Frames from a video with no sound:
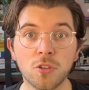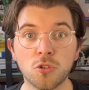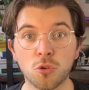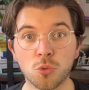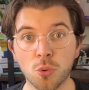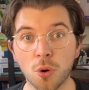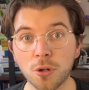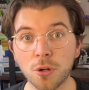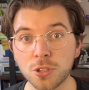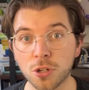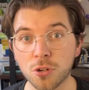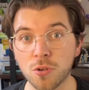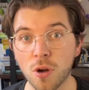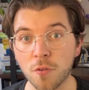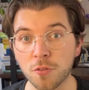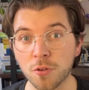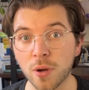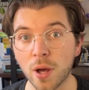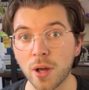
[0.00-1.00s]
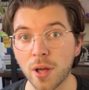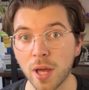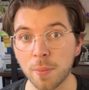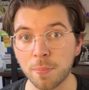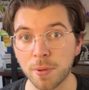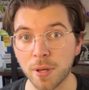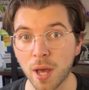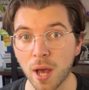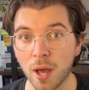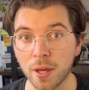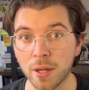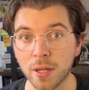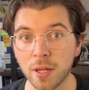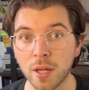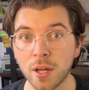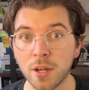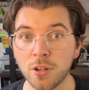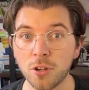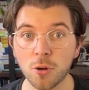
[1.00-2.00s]
to run your GraphQL API,
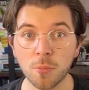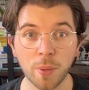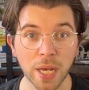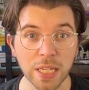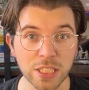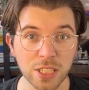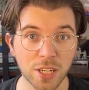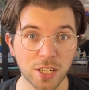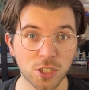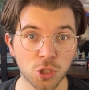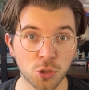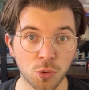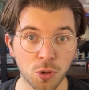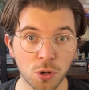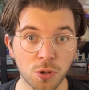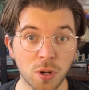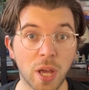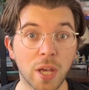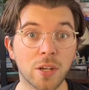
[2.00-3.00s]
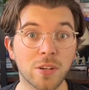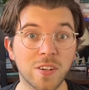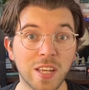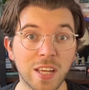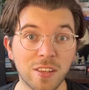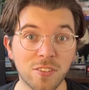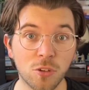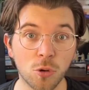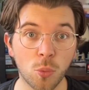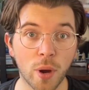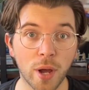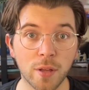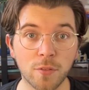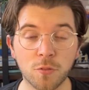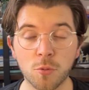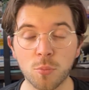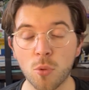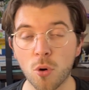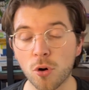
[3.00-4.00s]
you're basically screwed and you need to wait
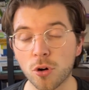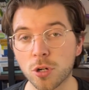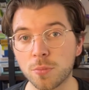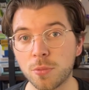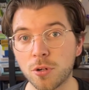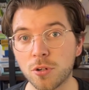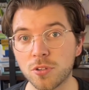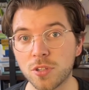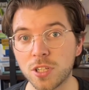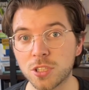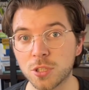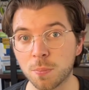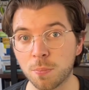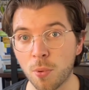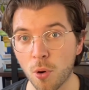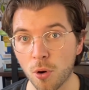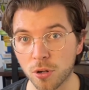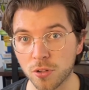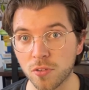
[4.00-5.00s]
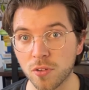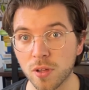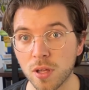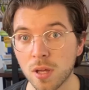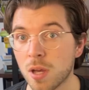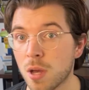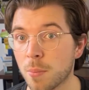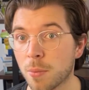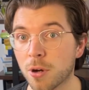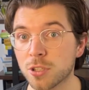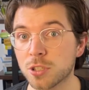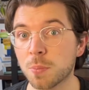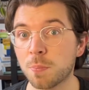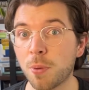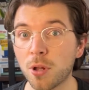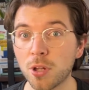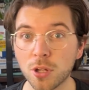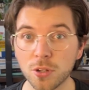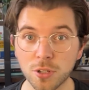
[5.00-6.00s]
for more community support, because
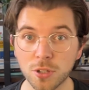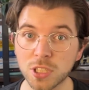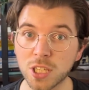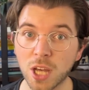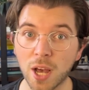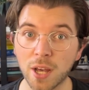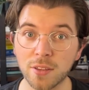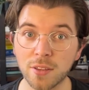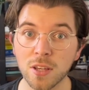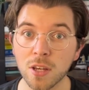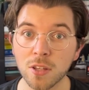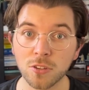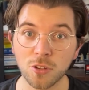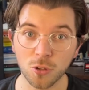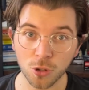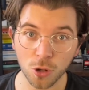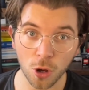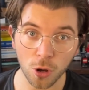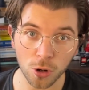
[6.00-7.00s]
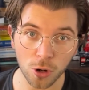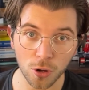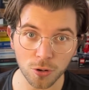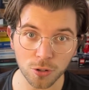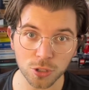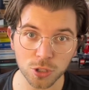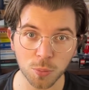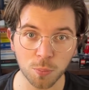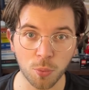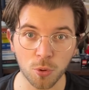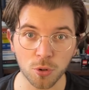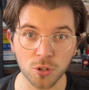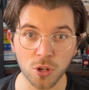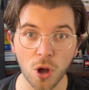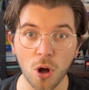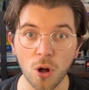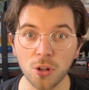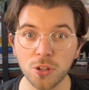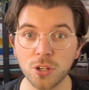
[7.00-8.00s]
Apollo decides to no longer support
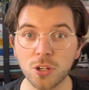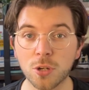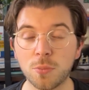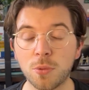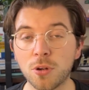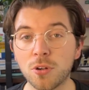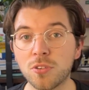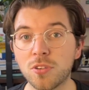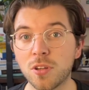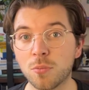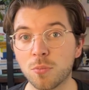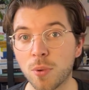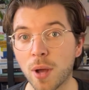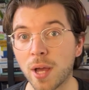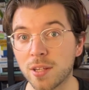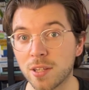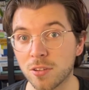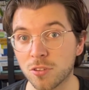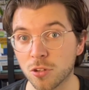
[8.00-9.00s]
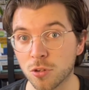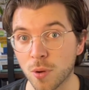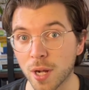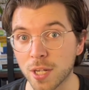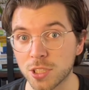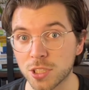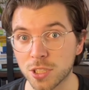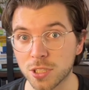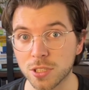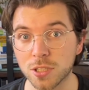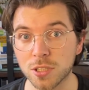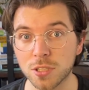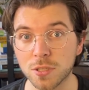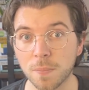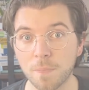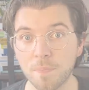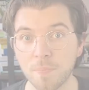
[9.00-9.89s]
all the community-made integrations.